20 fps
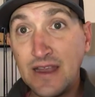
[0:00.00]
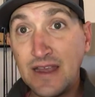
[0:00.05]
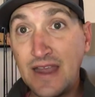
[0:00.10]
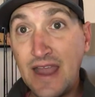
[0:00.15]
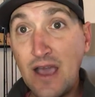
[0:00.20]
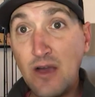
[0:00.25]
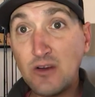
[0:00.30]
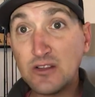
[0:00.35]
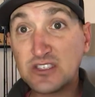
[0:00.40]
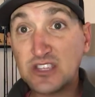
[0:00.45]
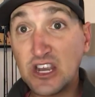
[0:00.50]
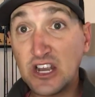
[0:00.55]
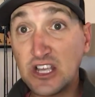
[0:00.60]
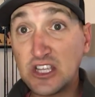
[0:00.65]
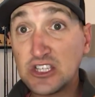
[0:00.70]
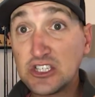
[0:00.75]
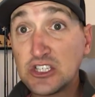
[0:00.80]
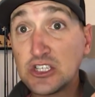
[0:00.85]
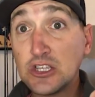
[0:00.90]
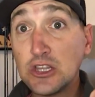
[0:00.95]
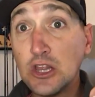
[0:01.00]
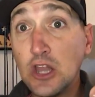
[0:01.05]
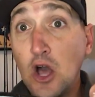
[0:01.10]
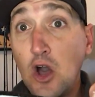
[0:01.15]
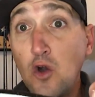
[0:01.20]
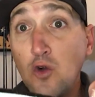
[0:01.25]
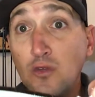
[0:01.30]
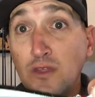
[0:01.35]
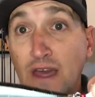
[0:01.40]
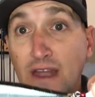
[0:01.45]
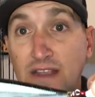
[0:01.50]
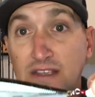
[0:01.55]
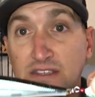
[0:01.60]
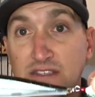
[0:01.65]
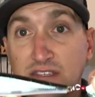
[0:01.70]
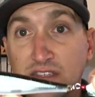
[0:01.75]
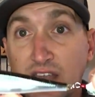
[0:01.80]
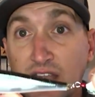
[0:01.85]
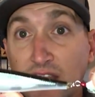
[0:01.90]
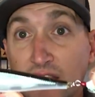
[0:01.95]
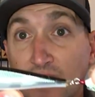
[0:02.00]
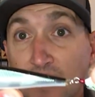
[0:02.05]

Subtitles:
Now it's gonna slow that ascent